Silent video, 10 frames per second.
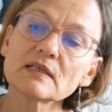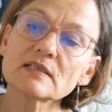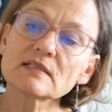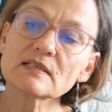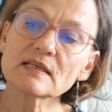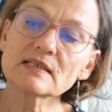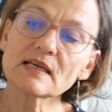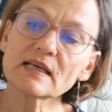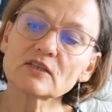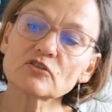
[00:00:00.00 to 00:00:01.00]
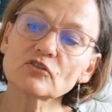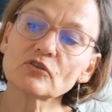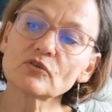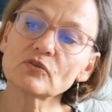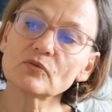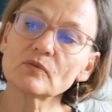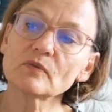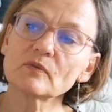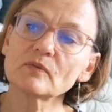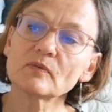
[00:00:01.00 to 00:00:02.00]
sitting to,
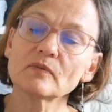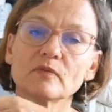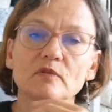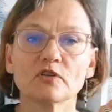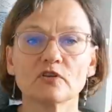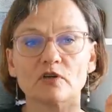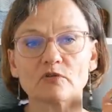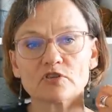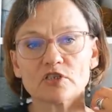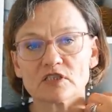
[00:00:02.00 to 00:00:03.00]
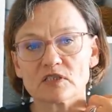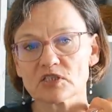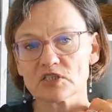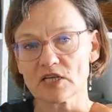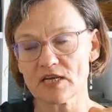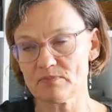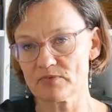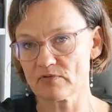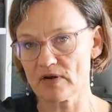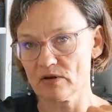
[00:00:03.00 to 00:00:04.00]
you know, just shape
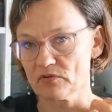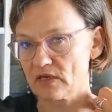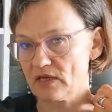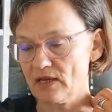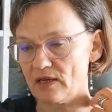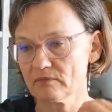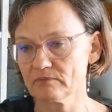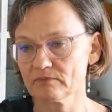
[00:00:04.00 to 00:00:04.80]
around the neck.